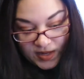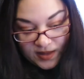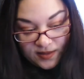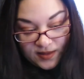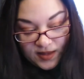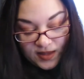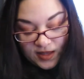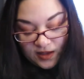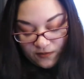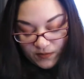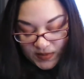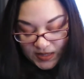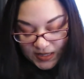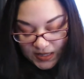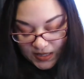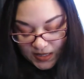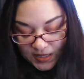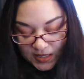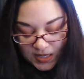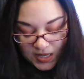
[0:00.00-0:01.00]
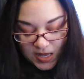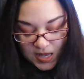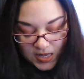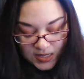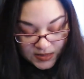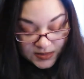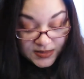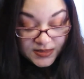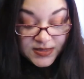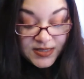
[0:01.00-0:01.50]
And they gave me
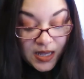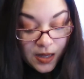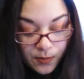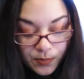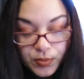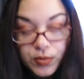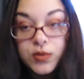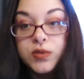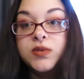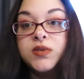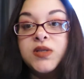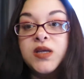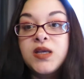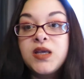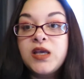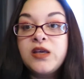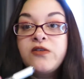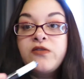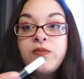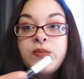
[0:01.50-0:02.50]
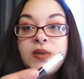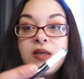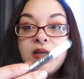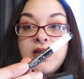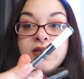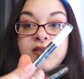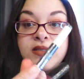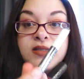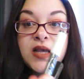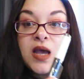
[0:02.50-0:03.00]
samples. They gave
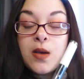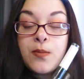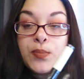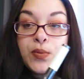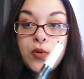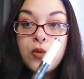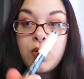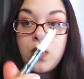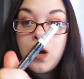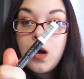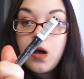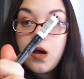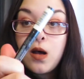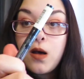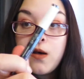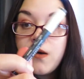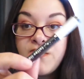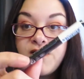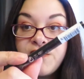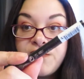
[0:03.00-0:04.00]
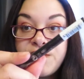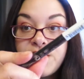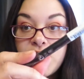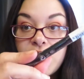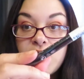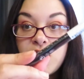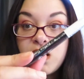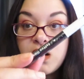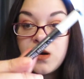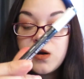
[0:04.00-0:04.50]
me a sample of
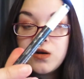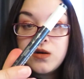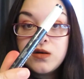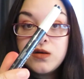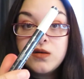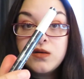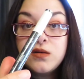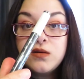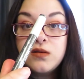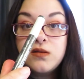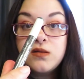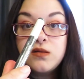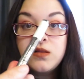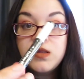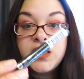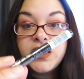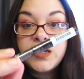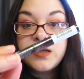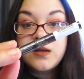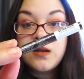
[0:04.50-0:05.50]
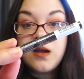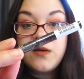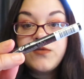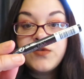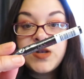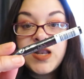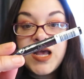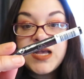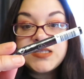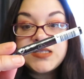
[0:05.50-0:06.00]
uh, her
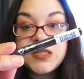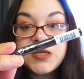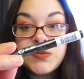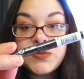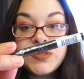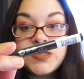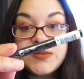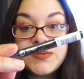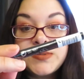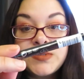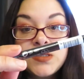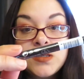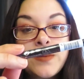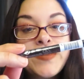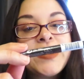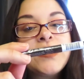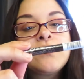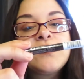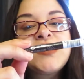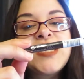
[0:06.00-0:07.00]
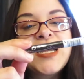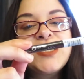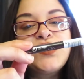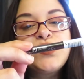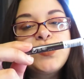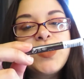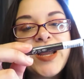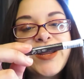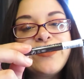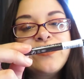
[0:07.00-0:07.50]
Everlast Liquid Lipstick, wait,
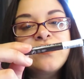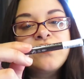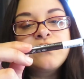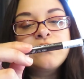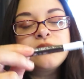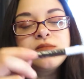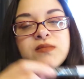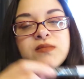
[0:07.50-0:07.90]
Tattoo Liner.